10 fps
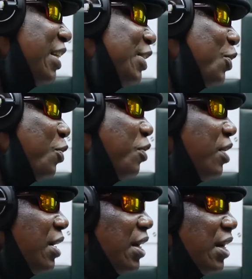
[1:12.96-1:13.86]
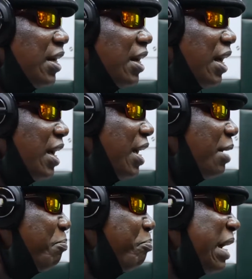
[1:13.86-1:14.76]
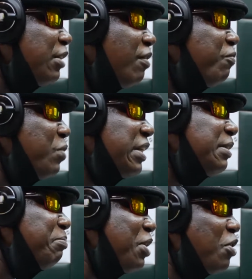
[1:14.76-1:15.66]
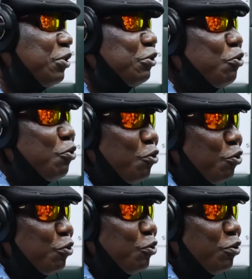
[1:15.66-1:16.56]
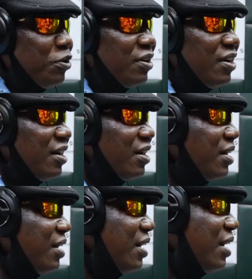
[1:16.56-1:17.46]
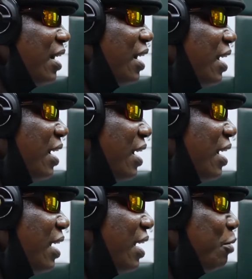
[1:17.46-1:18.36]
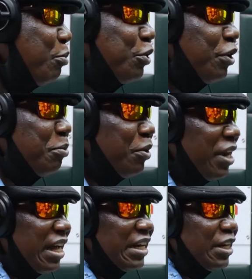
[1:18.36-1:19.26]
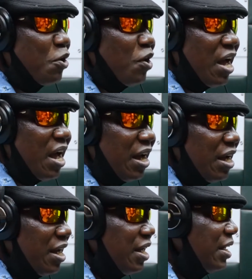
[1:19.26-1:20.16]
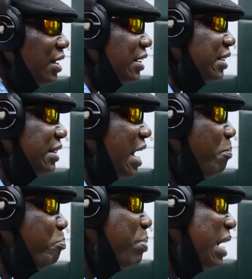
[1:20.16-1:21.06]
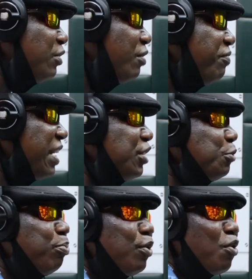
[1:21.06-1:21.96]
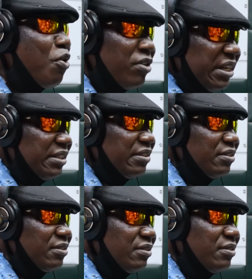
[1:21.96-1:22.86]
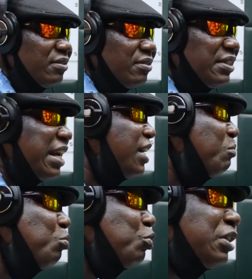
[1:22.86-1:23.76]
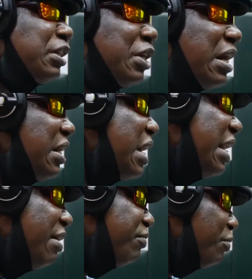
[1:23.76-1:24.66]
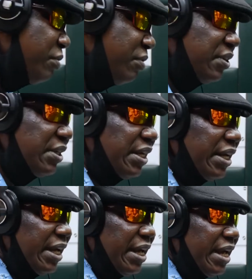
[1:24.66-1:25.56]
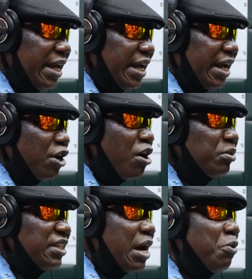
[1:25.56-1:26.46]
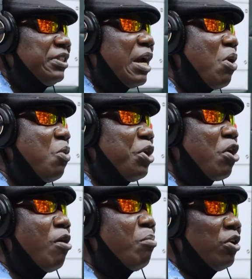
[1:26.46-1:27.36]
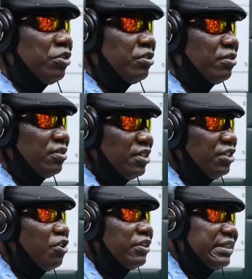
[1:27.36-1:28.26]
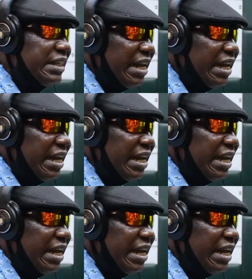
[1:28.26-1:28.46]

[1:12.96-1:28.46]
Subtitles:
So part of what make us go Obodo Ibo like they call her. Now part of exploring, taking music to another level. Because I would tell when we come out, you know,